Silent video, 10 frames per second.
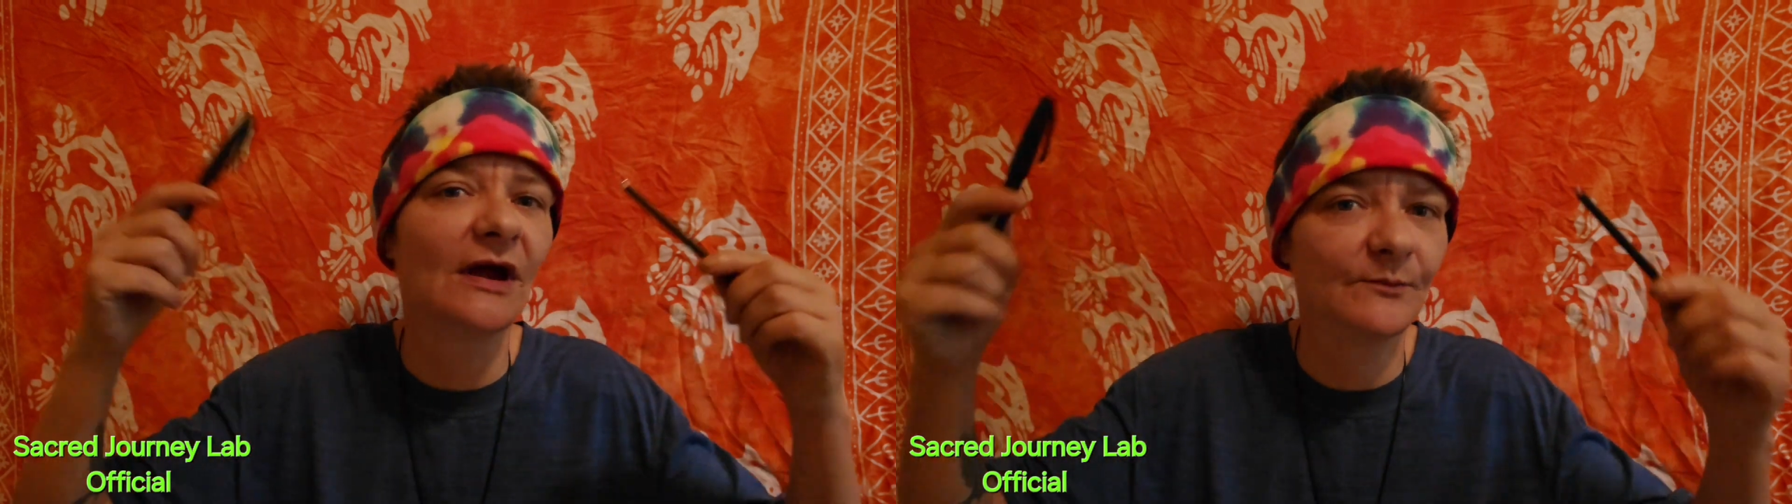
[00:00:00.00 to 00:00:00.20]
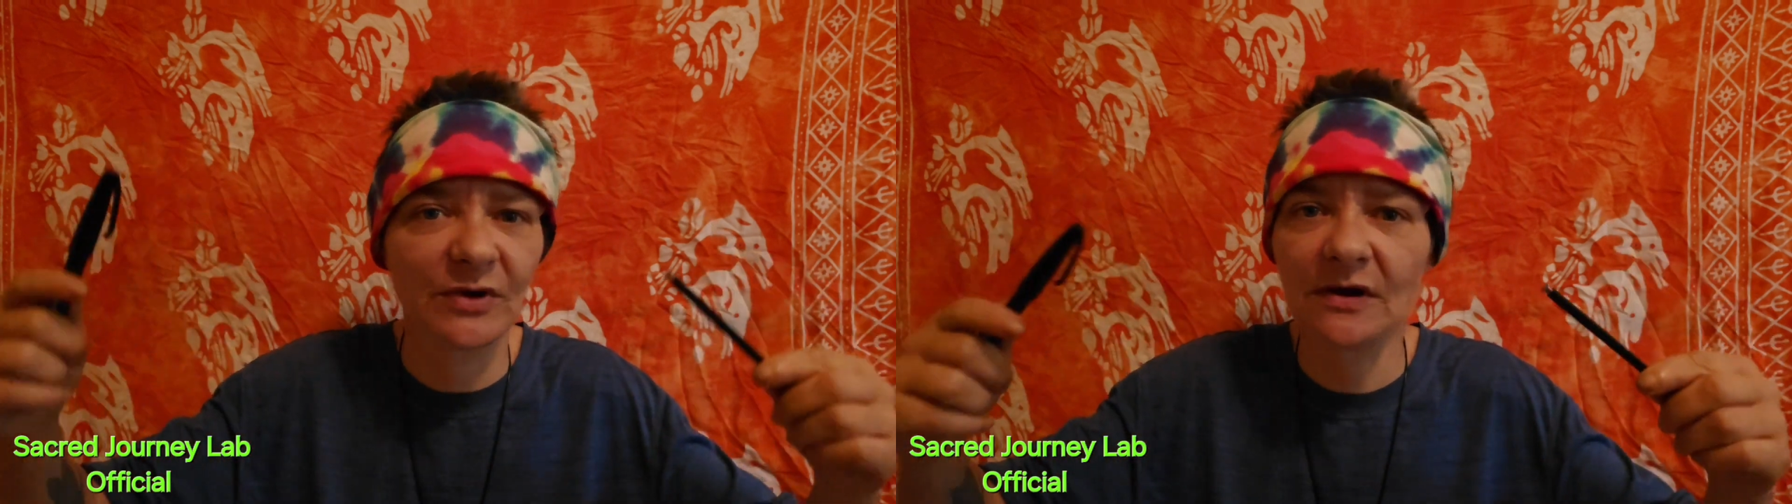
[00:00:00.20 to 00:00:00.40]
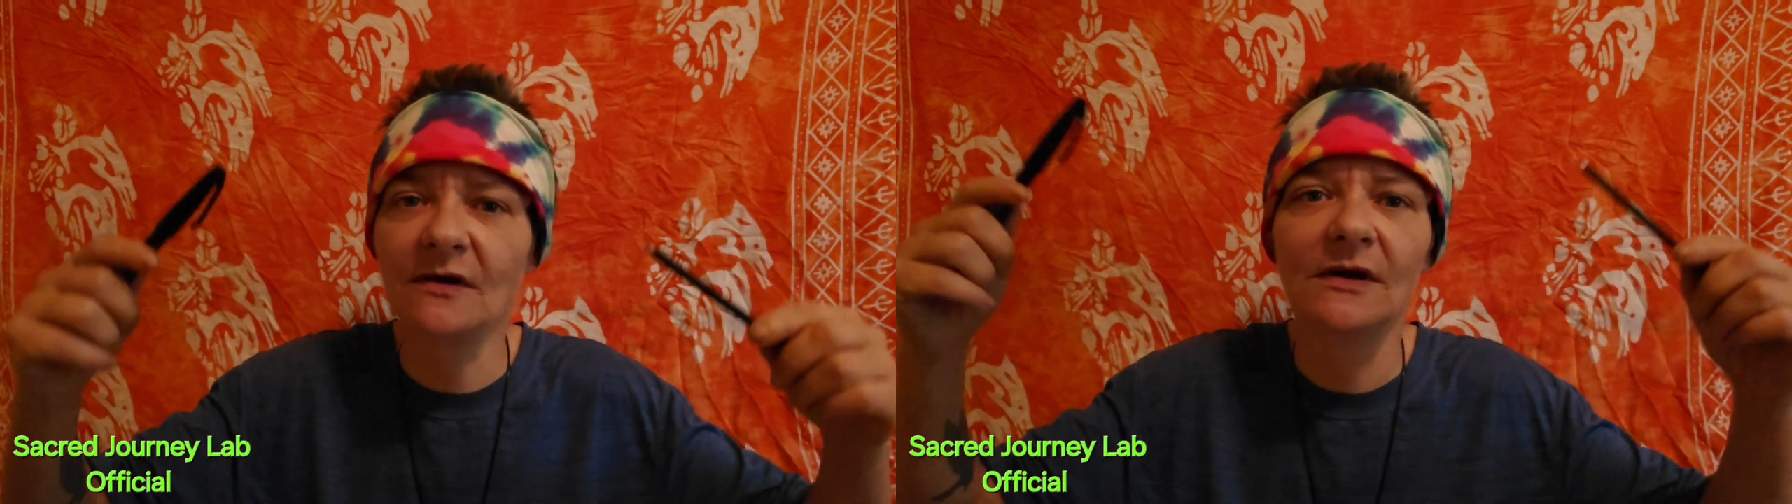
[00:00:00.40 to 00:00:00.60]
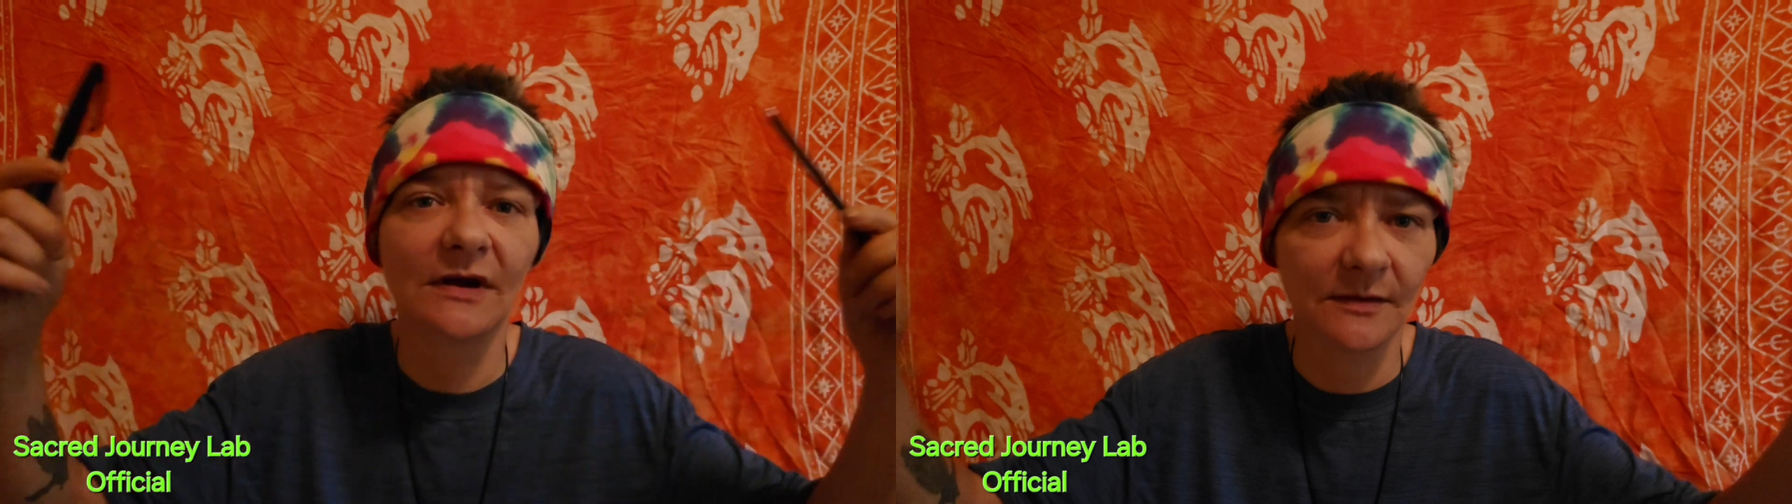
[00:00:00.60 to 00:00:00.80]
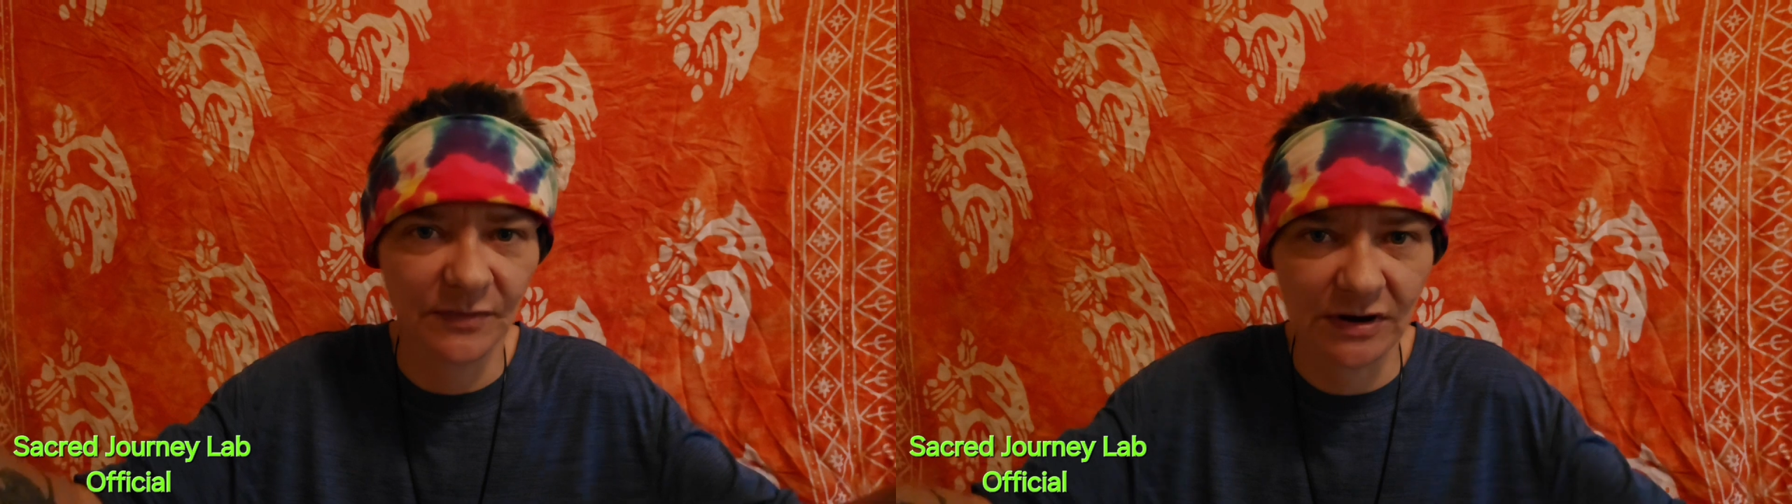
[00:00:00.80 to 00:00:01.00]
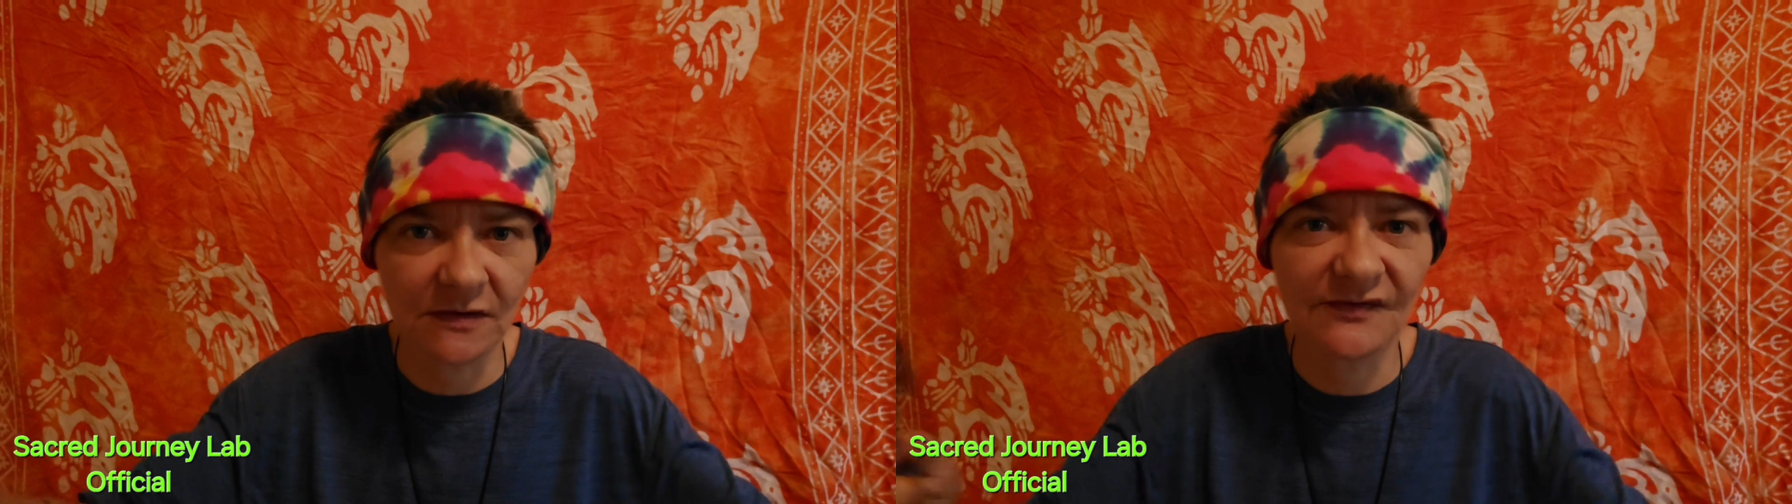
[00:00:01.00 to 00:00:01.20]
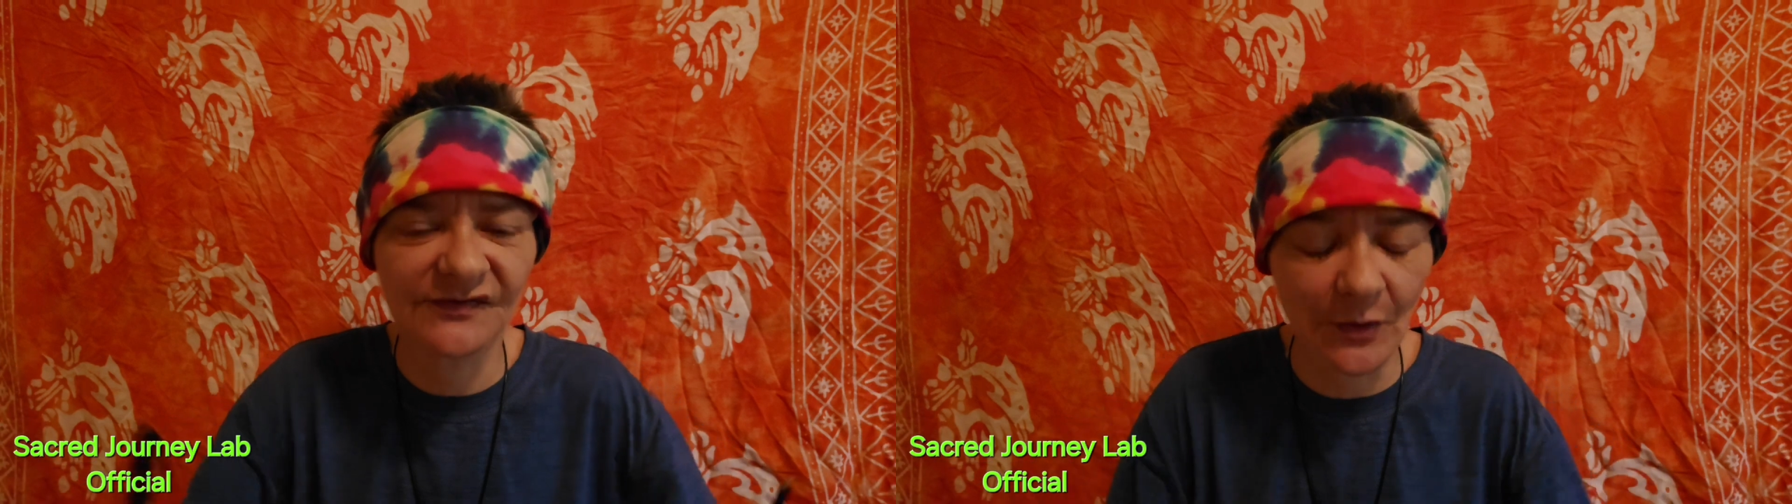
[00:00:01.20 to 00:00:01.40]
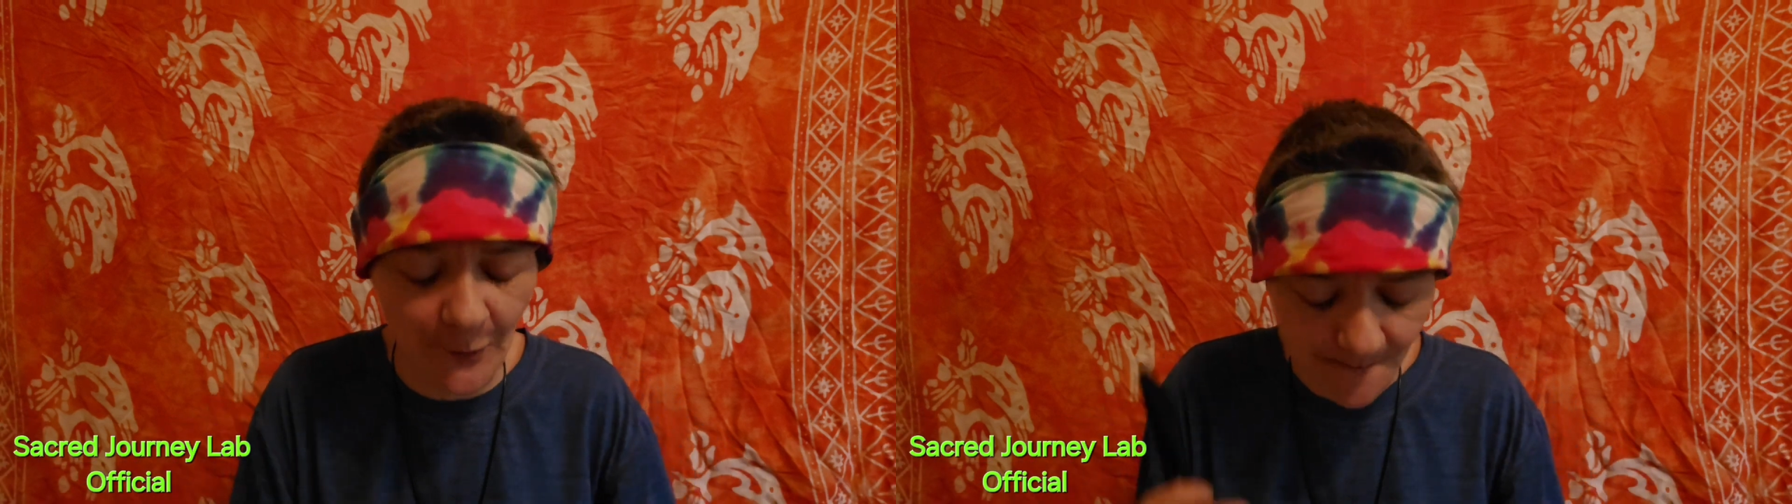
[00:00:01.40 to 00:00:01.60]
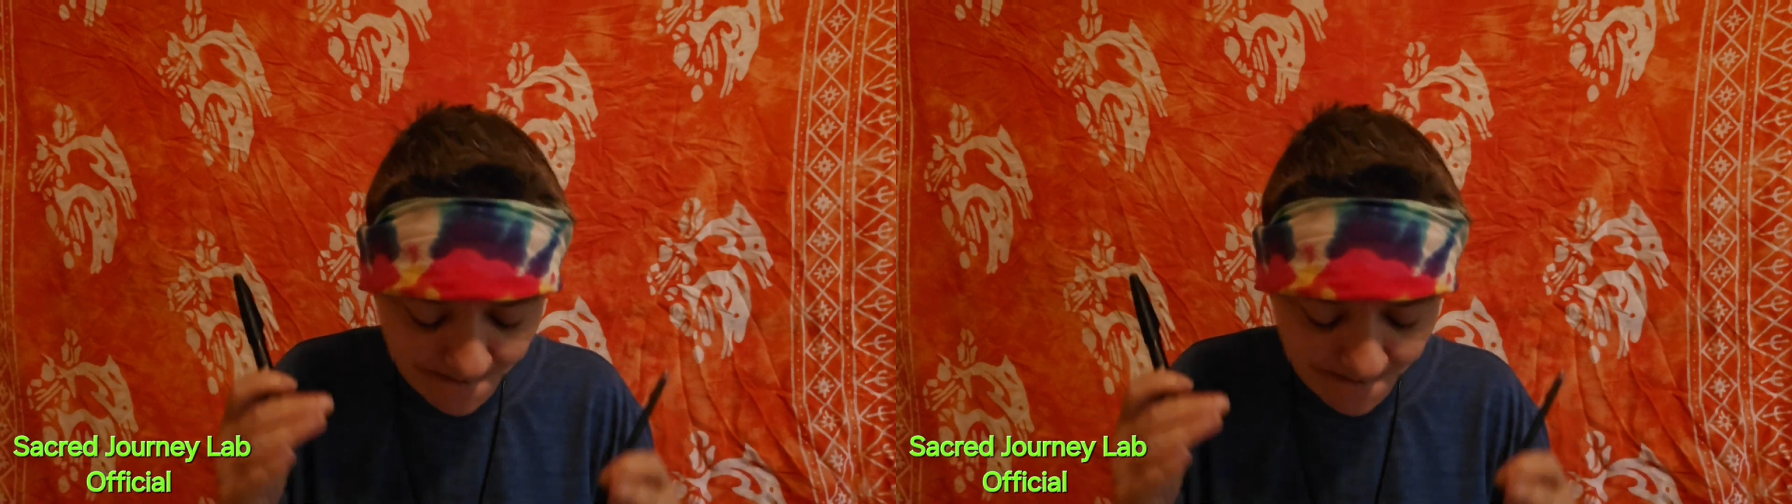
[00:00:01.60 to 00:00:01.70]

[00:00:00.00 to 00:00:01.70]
and bigger and bigger. So